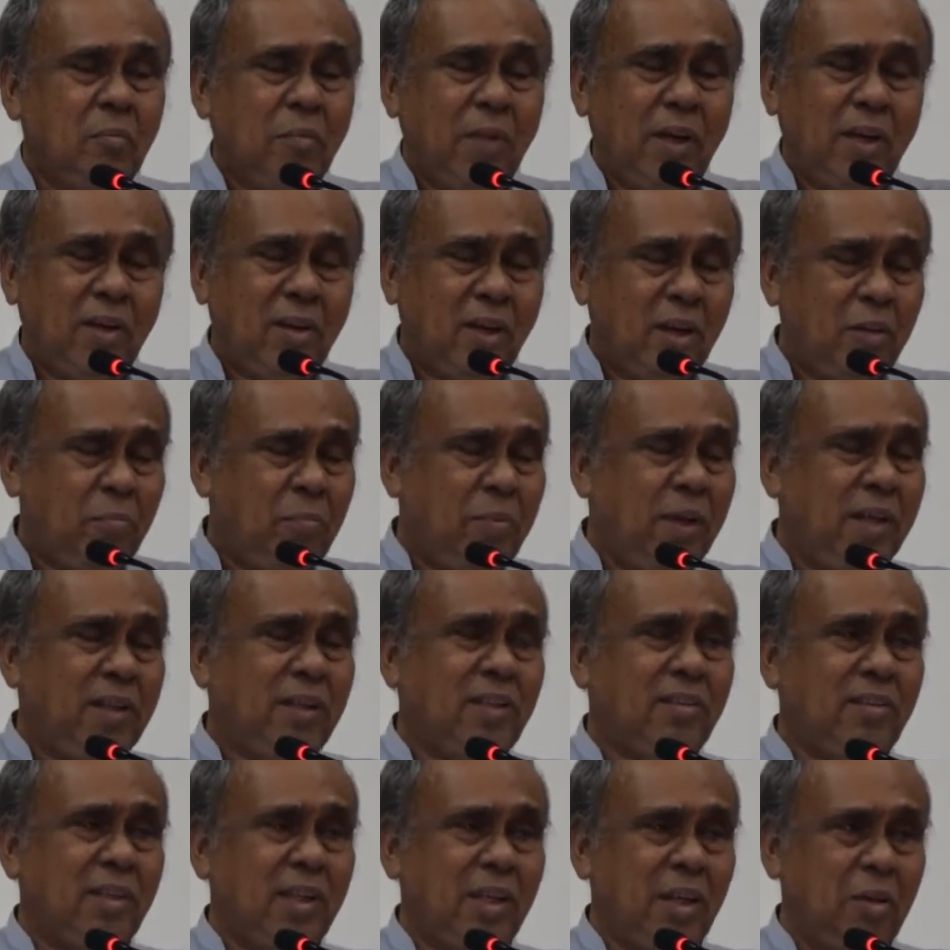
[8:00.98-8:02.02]
may not be
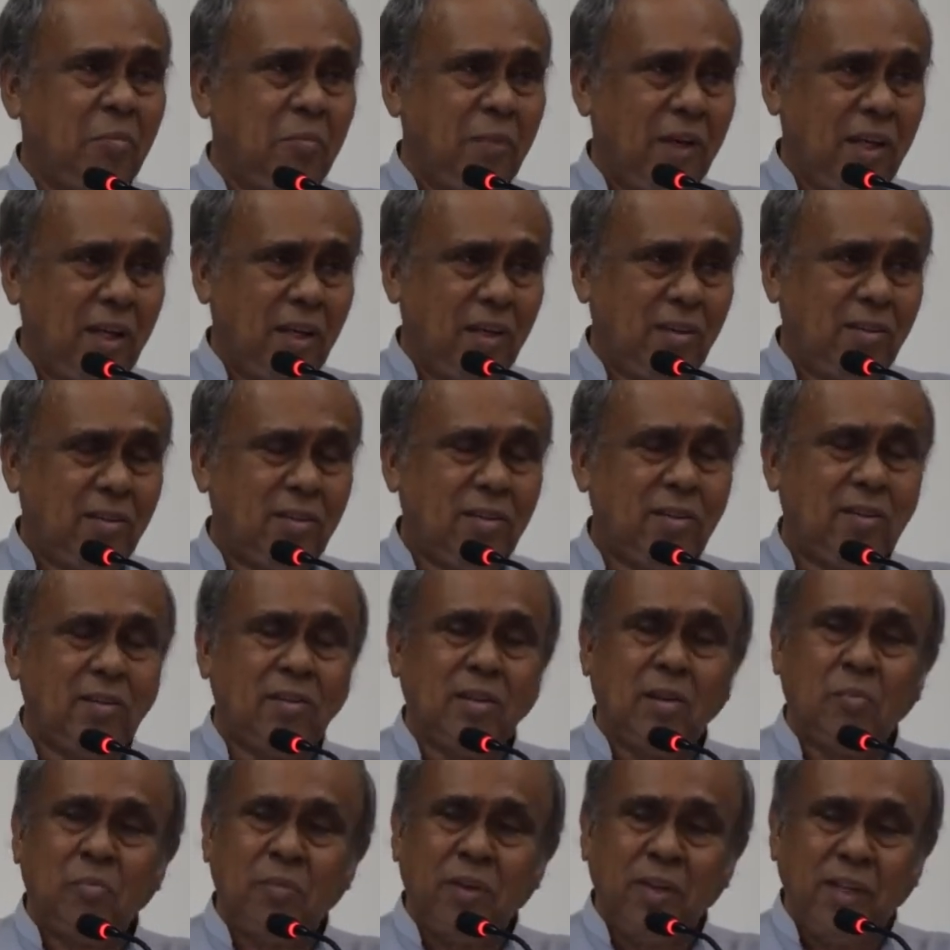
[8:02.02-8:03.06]
the same as
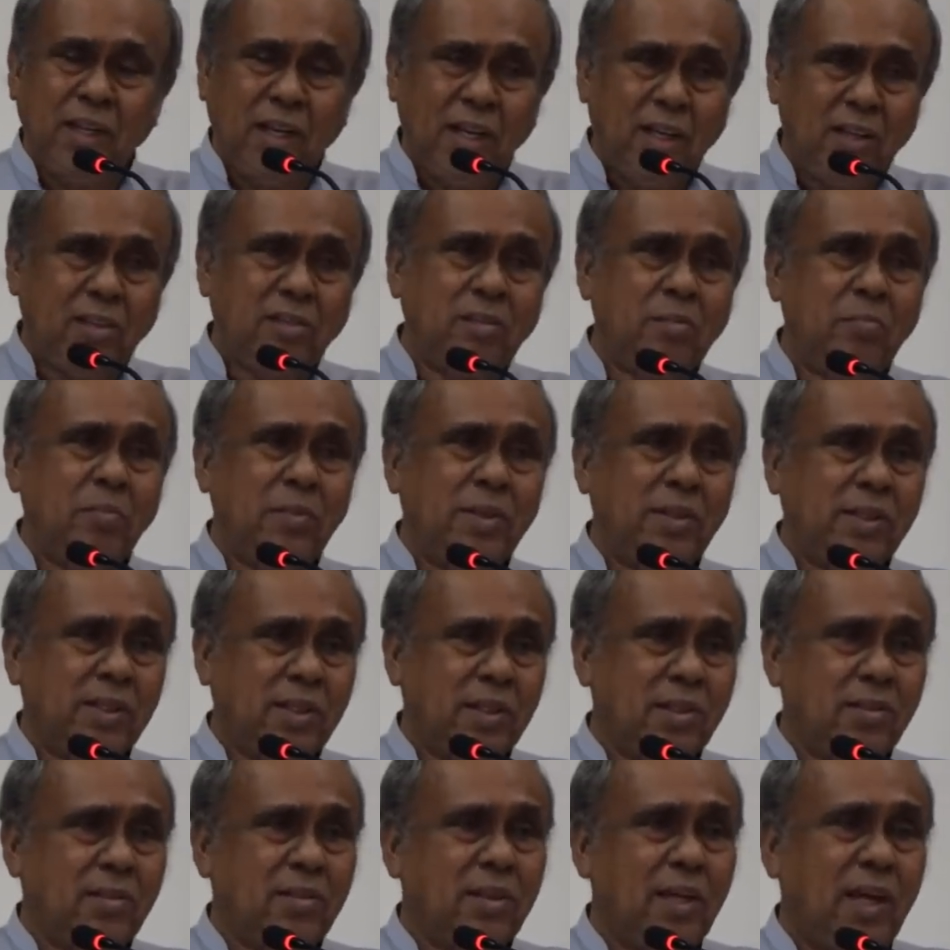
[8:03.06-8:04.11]
somebody else
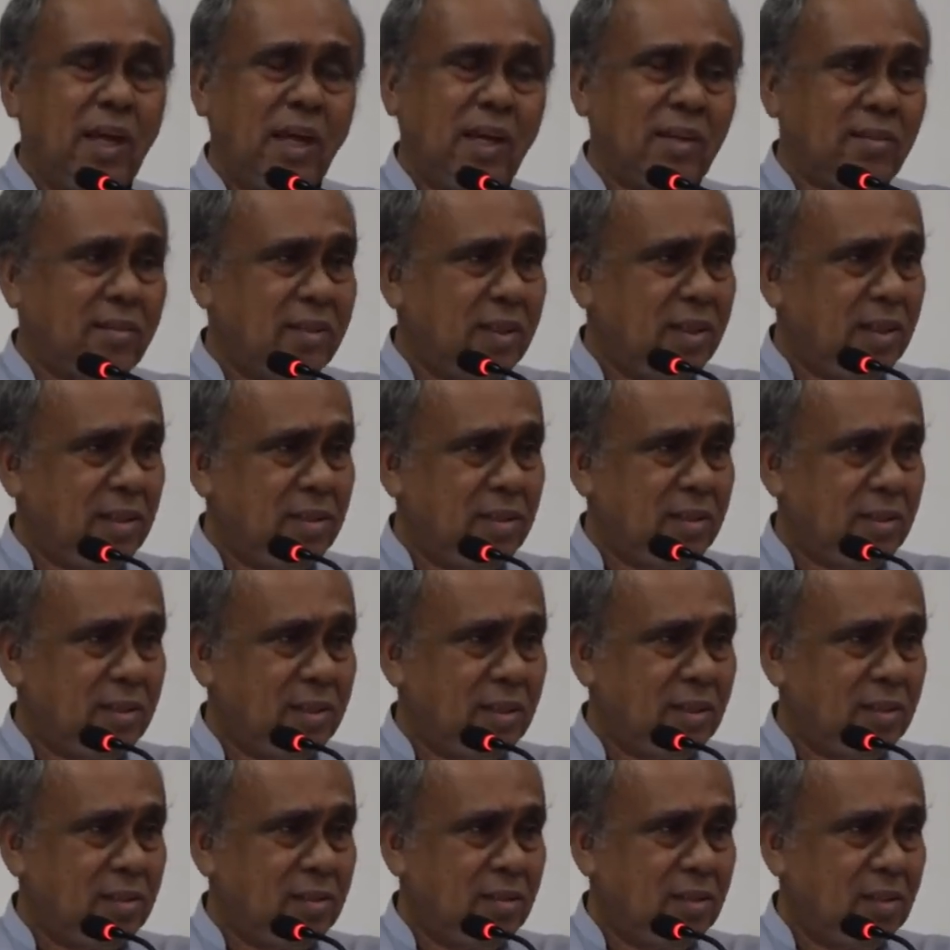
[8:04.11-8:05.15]
measures as the
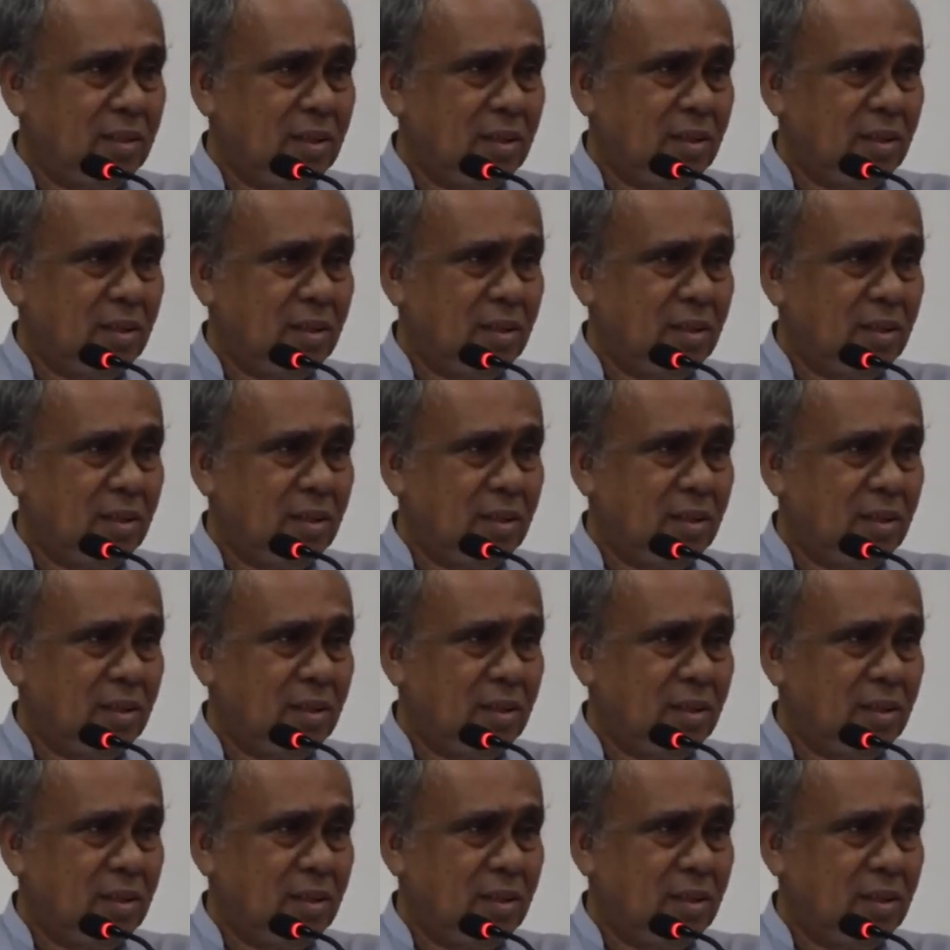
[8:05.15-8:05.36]
distance.